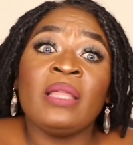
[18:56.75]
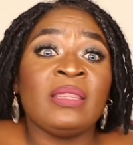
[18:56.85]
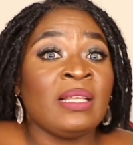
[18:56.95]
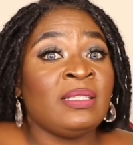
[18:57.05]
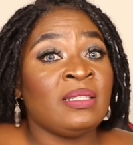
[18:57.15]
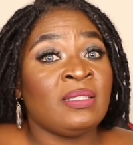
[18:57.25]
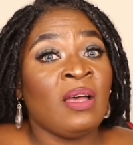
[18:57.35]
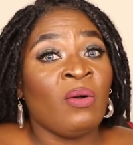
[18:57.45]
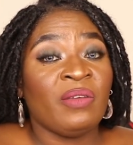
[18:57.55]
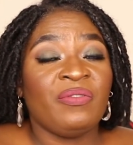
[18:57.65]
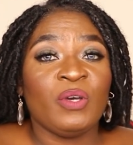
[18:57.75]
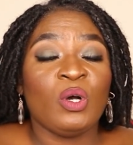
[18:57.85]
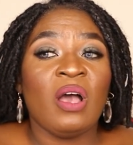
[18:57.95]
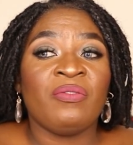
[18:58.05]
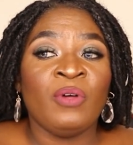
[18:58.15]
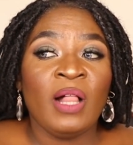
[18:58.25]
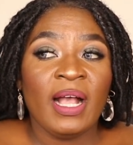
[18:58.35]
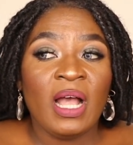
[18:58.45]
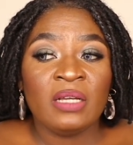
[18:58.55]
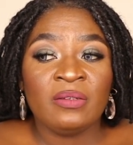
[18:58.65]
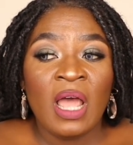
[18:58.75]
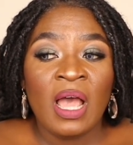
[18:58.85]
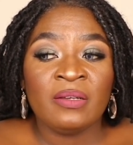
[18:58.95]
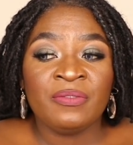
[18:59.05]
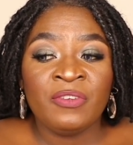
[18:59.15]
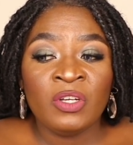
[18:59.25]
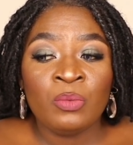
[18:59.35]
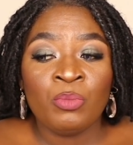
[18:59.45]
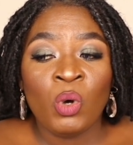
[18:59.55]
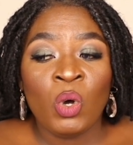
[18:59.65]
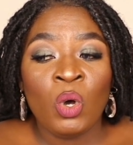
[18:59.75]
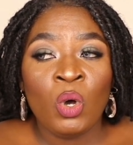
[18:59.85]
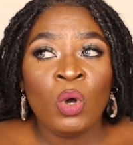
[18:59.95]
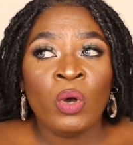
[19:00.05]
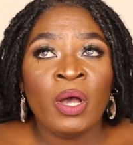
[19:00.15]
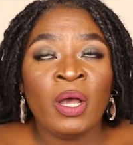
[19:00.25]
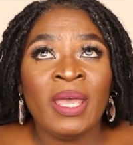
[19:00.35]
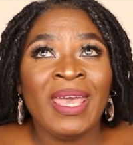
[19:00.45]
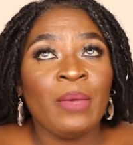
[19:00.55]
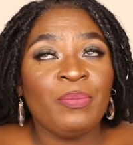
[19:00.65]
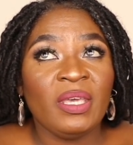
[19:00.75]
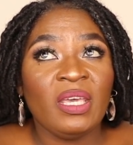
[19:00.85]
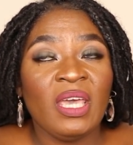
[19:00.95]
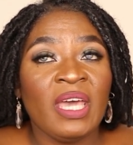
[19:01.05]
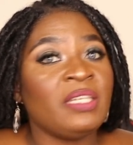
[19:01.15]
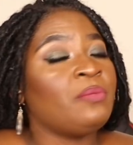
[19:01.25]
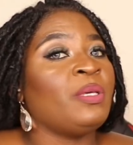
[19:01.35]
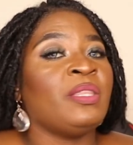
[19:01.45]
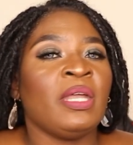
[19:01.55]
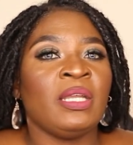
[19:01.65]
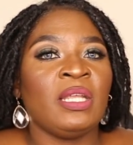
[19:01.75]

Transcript: That's just how I feel. I feel like I'd feel more happy had it been that